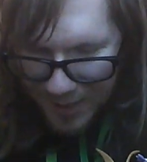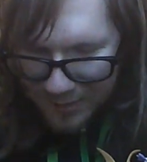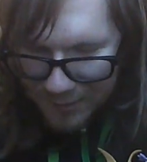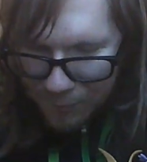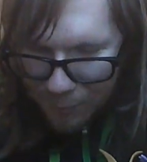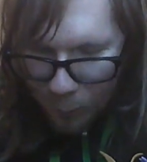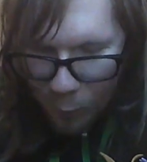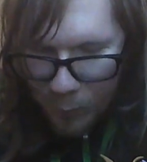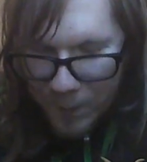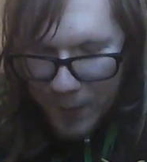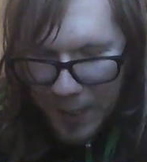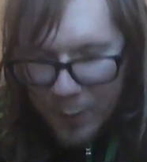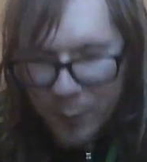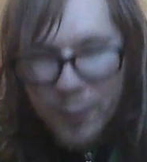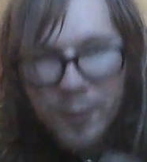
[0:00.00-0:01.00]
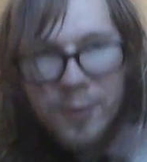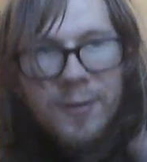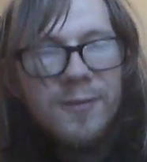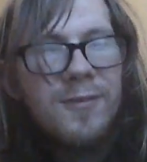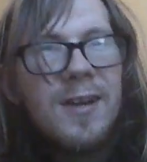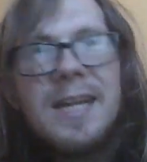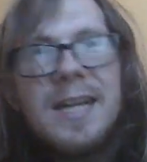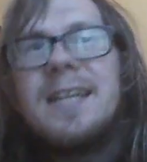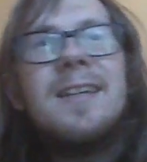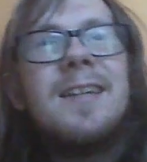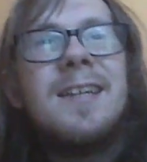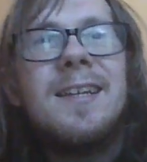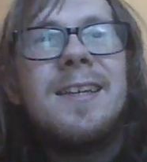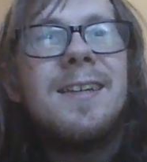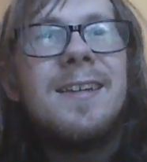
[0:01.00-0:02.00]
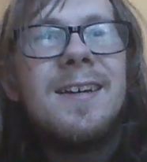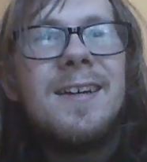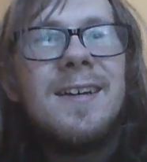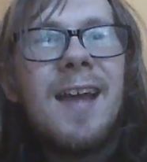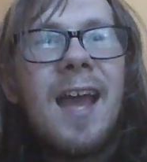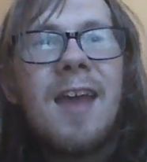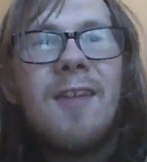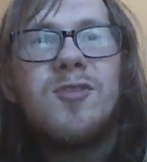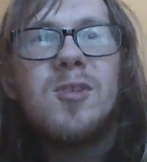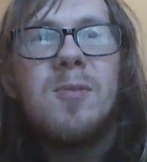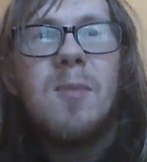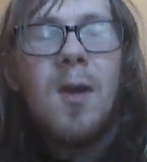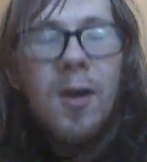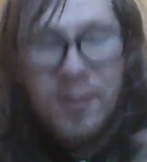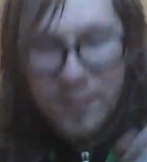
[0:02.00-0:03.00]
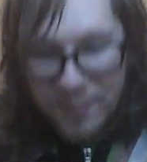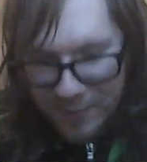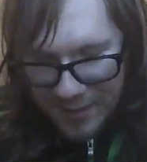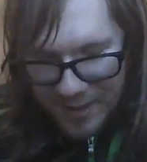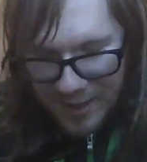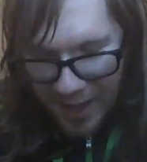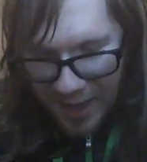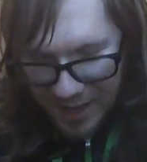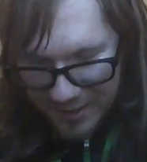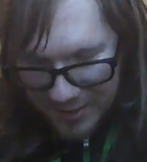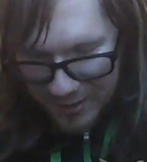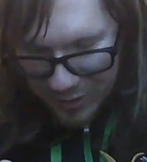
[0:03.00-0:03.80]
has more power than fucking Angewomon. And